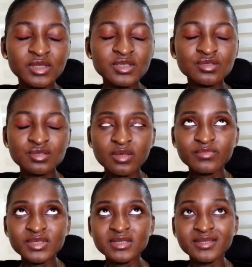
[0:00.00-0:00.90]
It is
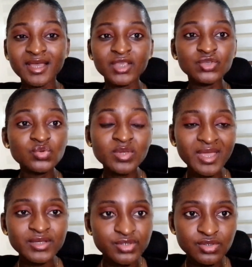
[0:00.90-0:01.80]
something that you
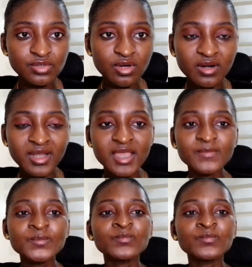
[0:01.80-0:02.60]
can do. All right,